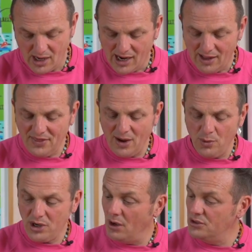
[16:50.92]
And then
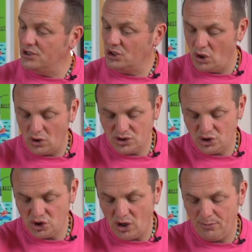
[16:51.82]
we go to the cotton
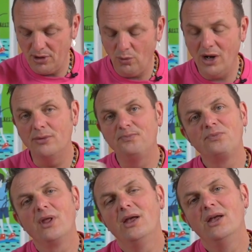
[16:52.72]
shopper. Well,
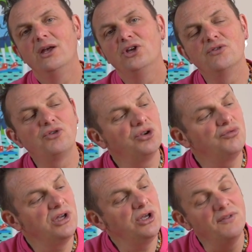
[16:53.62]
you've got
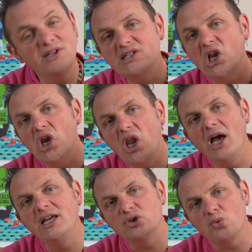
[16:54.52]
to and this is a
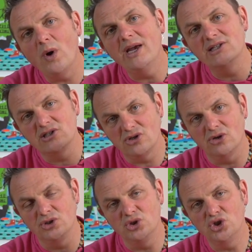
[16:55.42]
lightweight
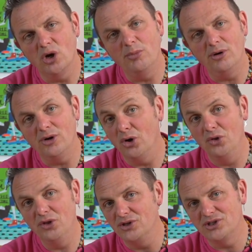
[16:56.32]
cotton shopper.
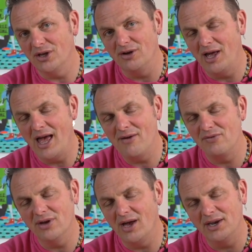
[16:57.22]
Others are
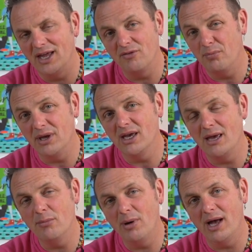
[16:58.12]
heavier and have a bigger
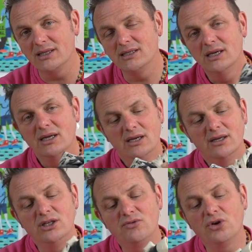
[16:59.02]
impact.
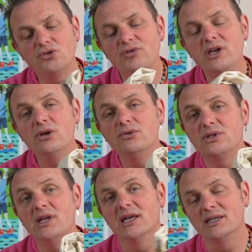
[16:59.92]
You've got to reuse
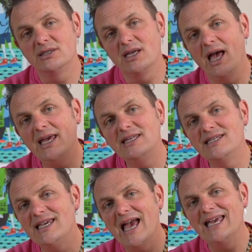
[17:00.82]
this
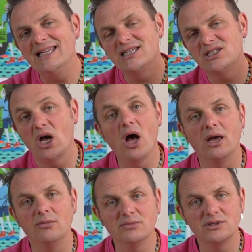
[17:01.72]
88
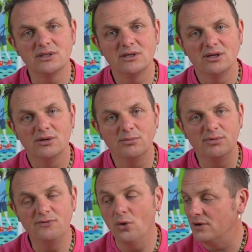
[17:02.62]
times
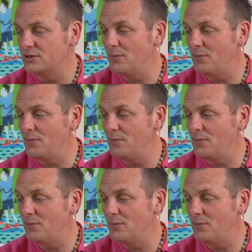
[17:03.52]
before it's